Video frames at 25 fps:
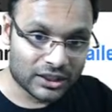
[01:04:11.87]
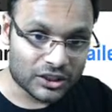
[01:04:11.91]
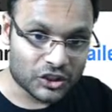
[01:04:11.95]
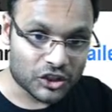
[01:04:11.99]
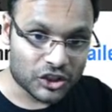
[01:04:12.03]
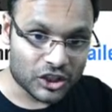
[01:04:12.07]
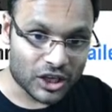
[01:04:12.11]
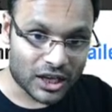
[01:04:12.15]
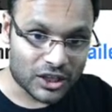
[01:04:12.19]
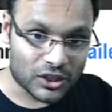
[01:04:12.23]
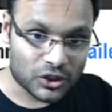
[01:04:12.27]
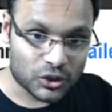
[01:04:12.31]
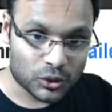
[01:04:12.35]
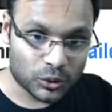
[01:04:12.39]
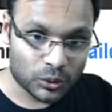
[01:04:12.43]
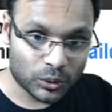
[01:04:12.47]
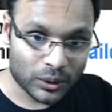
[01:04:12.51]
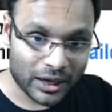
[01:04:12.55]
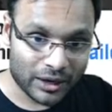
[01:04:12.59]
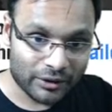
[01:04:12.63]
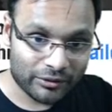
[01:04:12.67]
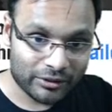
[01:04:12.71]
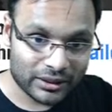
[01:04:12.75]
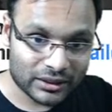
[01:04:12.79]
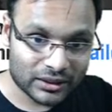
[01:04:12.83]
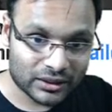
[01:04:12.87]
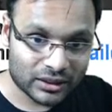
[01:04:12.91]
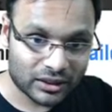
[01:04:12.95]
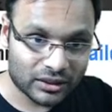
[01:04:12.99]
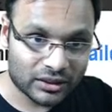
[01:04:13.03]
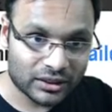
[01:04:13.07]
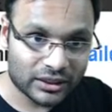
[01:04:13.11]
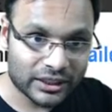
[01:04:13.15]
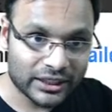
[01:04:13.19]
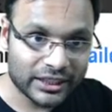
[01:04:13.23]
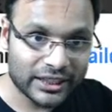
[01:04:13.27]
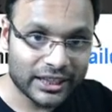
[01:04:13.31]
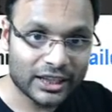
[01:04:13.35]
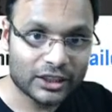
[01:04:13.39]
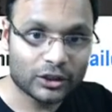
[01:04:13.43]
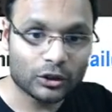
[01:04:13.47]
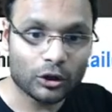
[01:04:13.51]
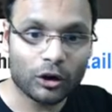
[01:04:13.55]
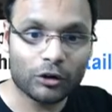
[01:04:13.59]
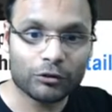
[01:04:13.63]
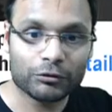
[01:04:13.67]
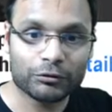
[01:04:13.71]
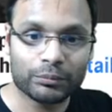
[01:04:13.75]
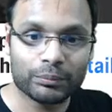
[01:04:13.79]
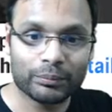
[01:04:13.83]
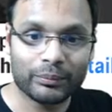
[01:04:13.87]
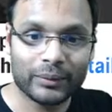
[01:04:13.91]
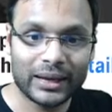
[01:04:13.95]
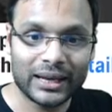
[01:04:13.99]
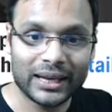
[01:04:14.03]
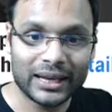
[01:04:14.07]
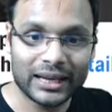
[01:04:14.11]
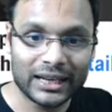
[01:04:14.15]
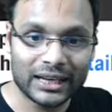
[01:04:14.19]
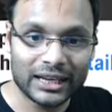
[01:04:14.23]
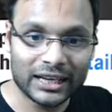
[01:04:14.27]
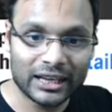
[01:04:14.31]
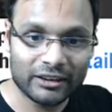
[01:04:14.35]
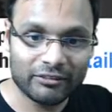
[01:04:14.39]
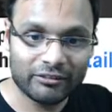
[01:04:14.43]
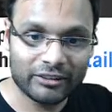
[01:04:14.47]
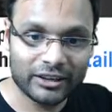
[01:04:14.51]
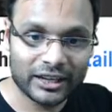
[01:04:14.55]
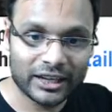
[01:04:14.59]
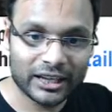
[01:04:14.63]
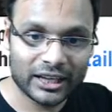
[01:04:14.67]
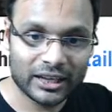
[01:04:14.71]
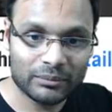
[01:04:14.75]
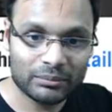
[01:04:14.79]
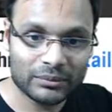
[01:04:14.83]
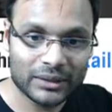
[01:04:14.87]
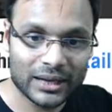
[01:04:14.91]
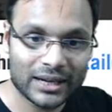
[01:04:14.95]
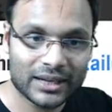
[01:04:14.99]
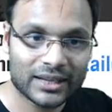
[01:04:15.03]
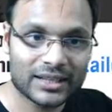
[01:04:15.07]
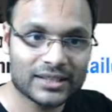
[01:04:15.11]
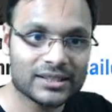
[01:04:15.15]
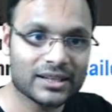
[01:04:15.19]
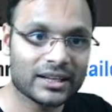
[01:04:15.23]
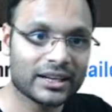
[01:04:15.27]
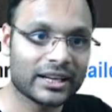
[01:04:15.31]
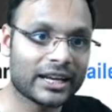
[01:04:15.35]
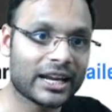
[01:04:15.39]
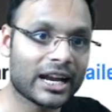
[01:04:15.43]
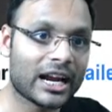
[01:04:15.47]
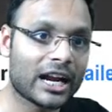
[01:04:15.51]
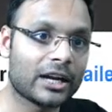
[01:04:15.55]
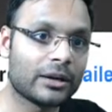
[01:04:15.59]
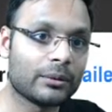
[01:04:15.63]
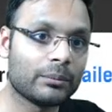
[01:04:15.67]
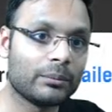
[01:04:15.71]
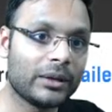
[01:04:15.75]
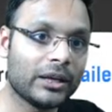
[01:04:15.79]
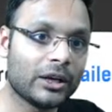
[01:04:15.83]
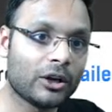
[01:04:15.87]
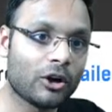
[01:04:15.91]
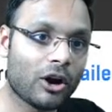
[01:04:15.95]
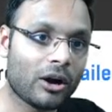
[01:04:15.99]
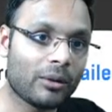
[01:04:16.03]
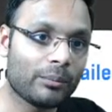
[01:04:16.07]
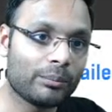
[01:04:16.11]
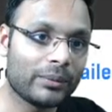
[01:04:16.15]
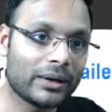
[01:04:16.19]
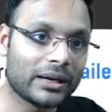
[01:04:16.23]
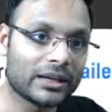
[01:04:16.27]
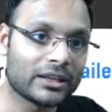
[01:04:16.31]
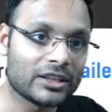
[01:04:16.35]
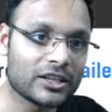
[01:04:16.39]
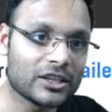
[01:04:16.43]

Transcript: chance you have at 30th of May, 11 AM, that is Unacademy Combat.